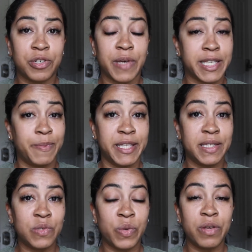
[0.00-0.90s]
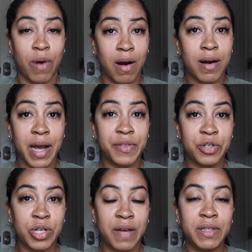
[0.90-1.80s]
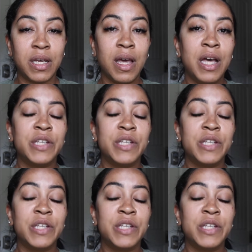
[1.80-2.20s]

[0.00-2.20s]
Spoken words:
expenses when you are out there traveling.